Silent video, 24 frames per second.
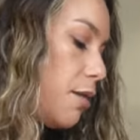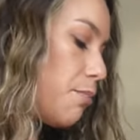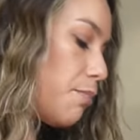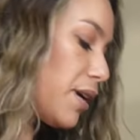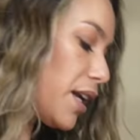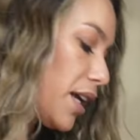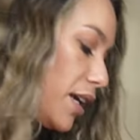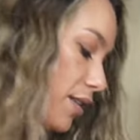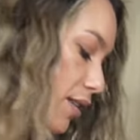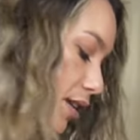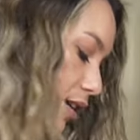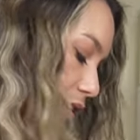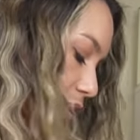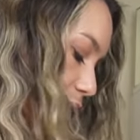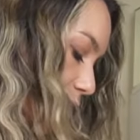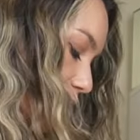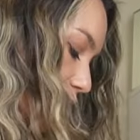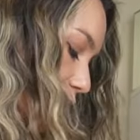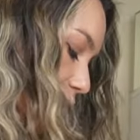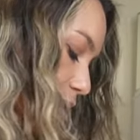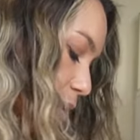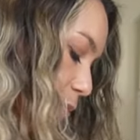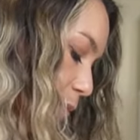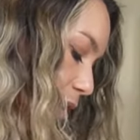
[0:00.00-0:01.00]
But I think
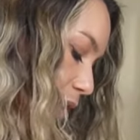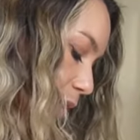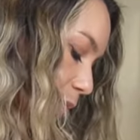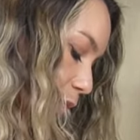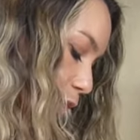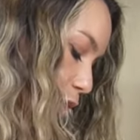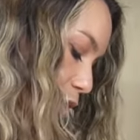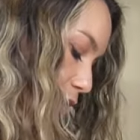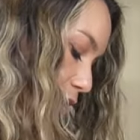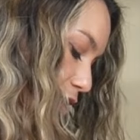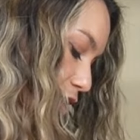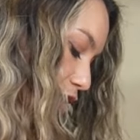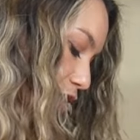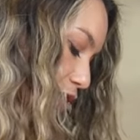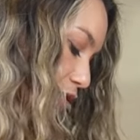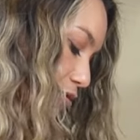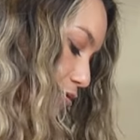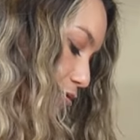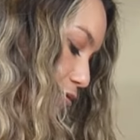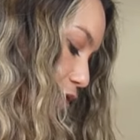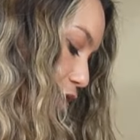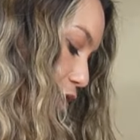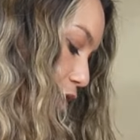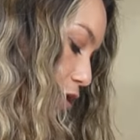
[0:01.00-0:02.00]
that's the way I'm going
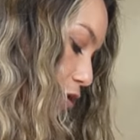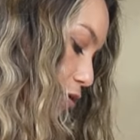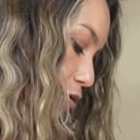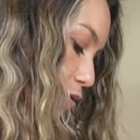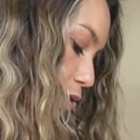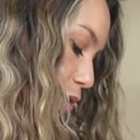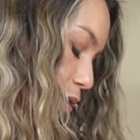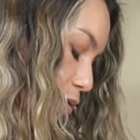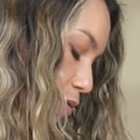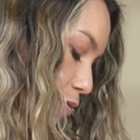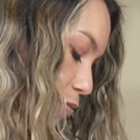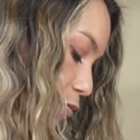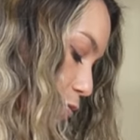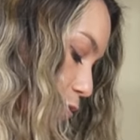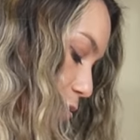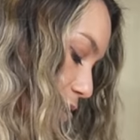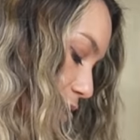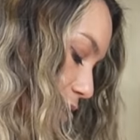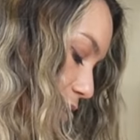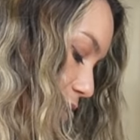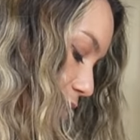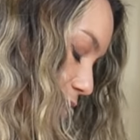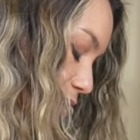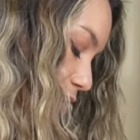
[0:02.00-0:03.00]
to go
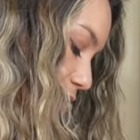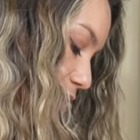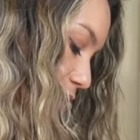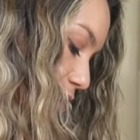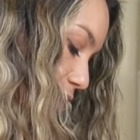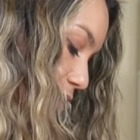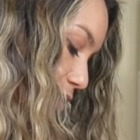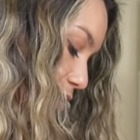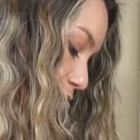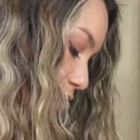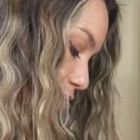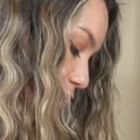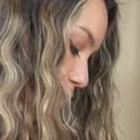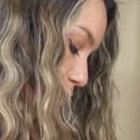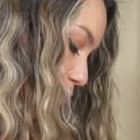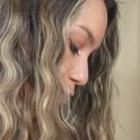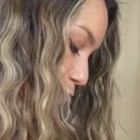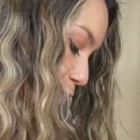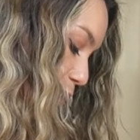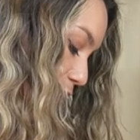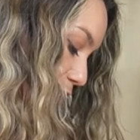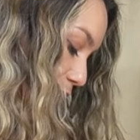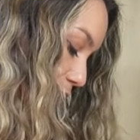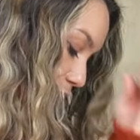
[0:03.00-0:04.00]
with this
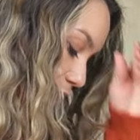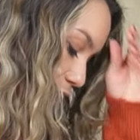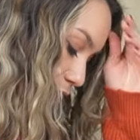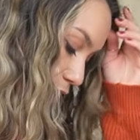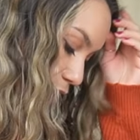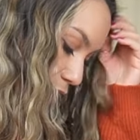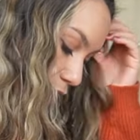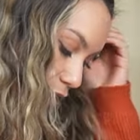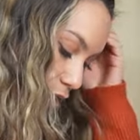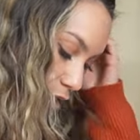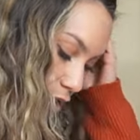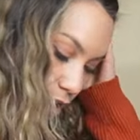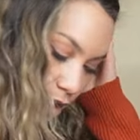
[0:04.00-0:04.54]
bag.